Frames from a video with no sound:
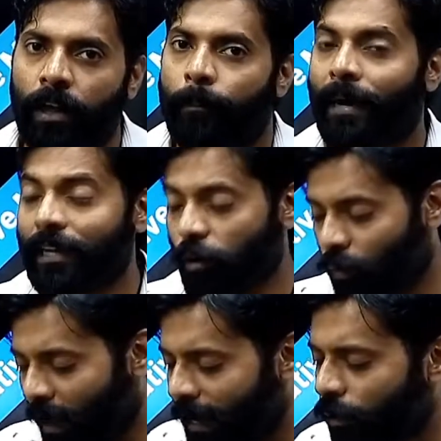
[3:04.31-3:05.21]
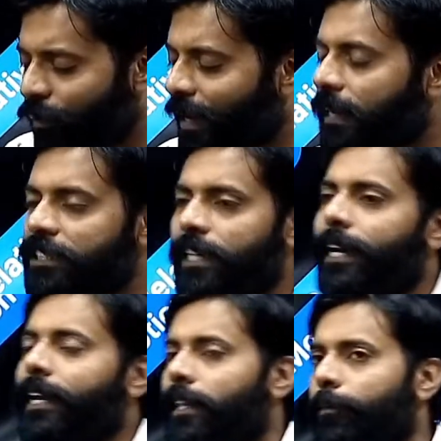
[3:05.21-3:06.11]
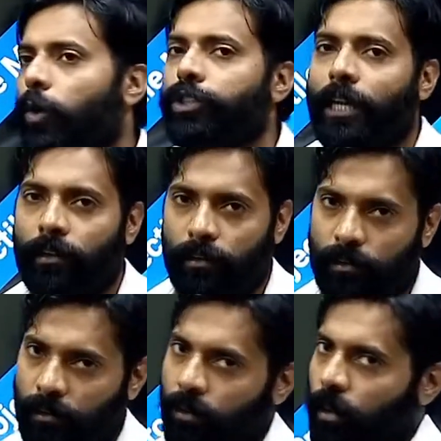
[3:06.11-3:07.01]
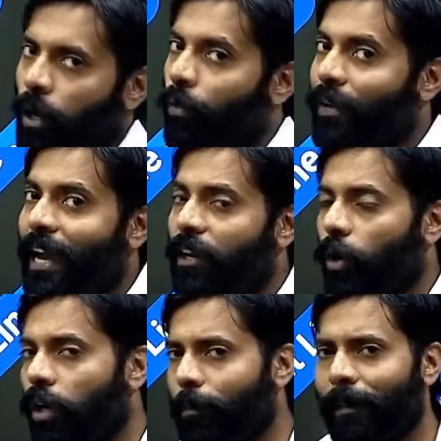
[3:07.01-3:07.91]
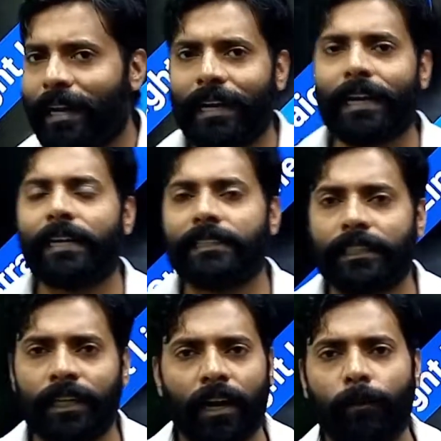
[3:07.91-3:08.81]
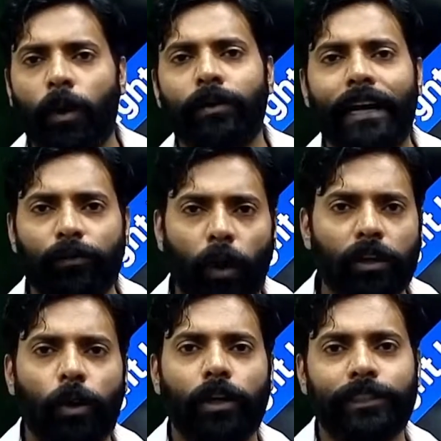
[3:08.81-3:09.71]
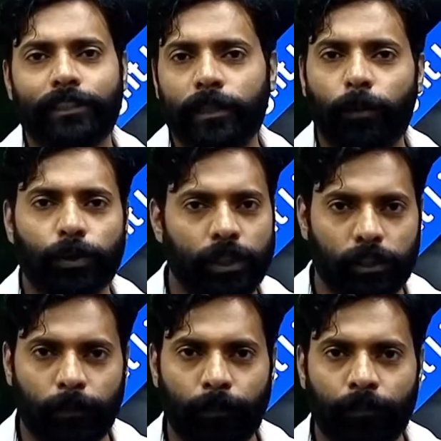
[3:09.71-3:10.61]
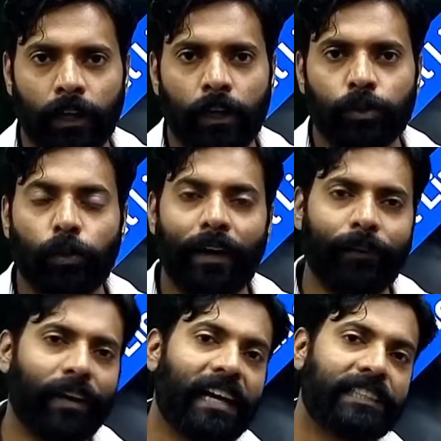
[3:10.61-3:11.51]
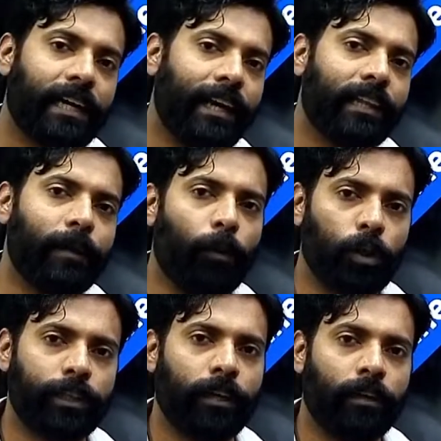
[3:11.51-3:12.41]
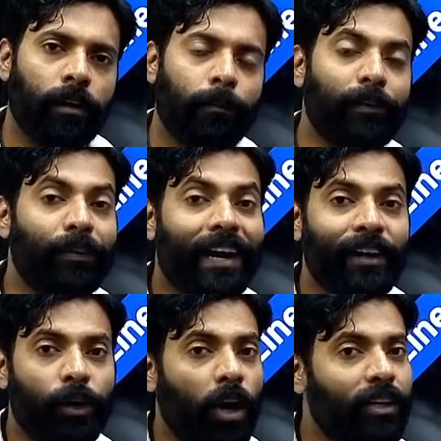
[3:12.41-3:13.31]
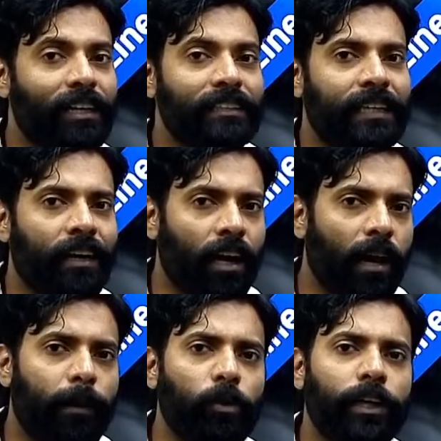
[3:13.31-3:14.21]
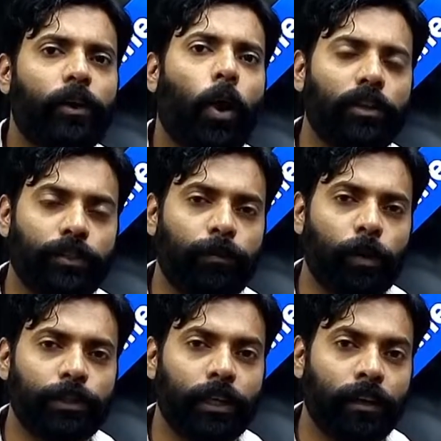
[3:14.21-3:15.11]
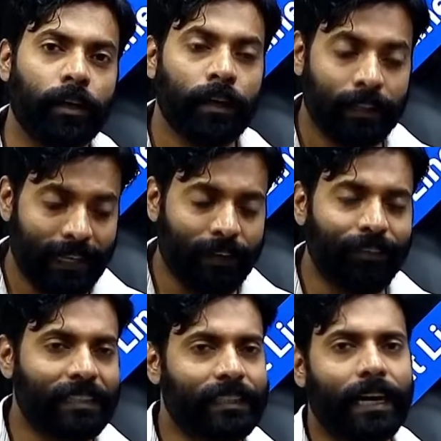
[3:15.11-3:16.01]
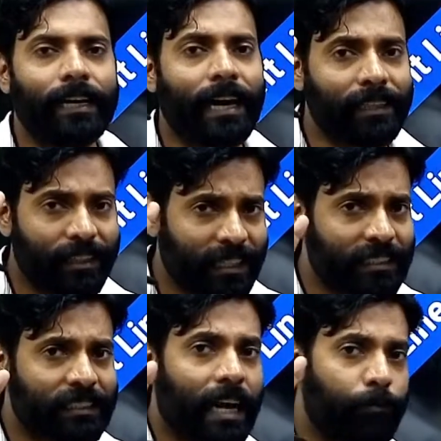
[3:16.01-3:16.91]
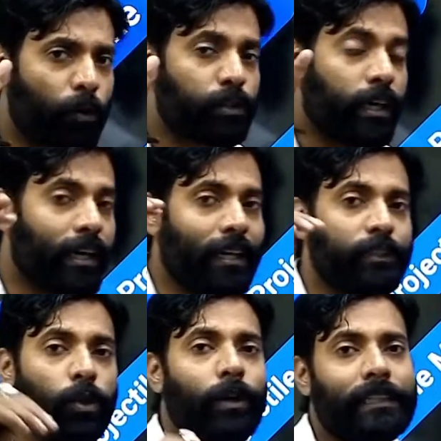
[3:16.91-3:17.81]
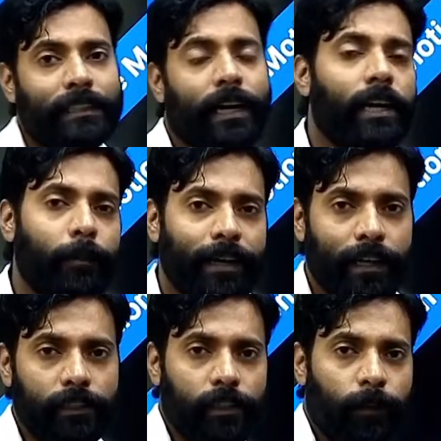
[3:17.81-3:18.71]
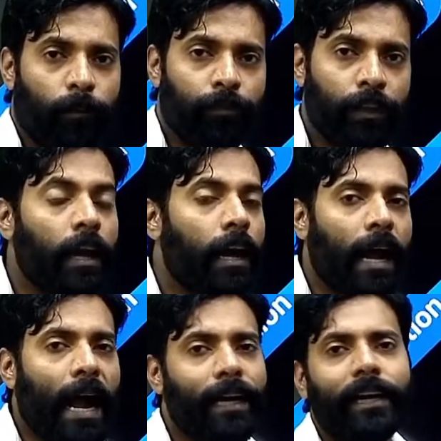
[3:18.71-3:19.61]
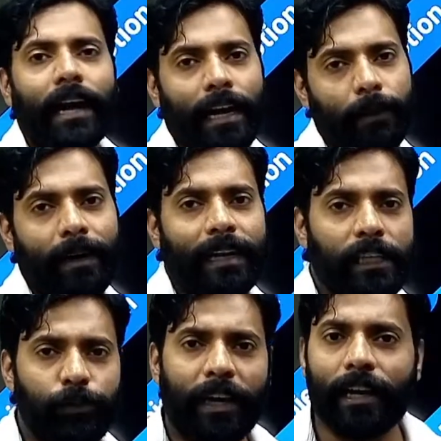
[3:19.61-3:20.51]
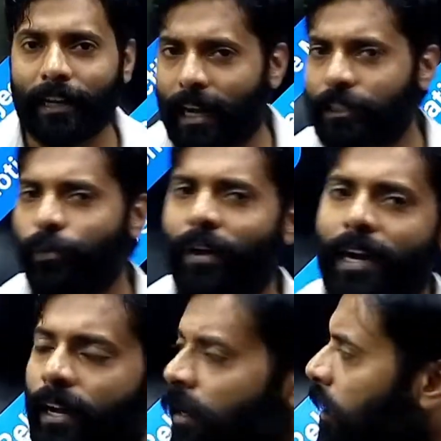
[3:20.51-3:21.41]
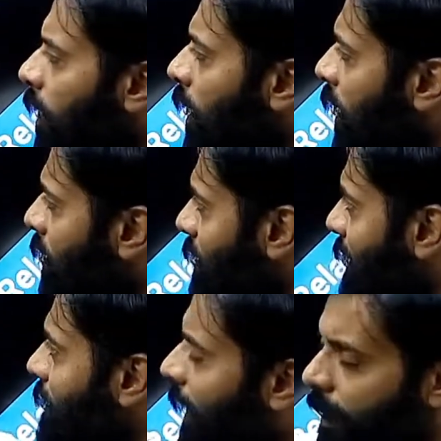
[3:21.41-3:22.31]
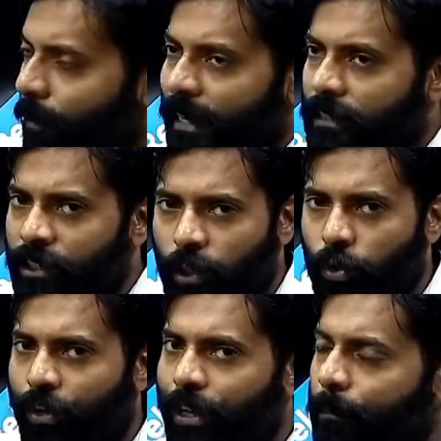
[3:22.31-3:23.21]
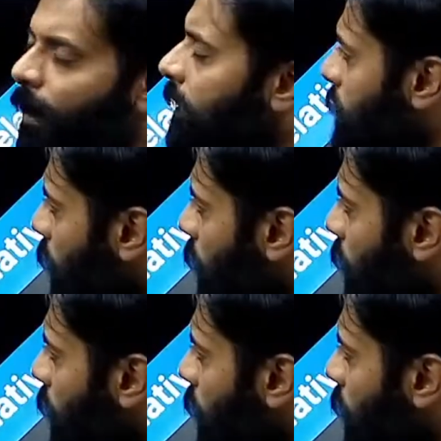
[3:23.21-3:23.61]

But while we are studying the motion, we are not mainly concerned about that what causes the motion. So when we are studying the motion, but we are not concerned about the cause of motion, then we say that this type of study is known as kinematics. And in kinematics, we can classify these kinematics into three parts.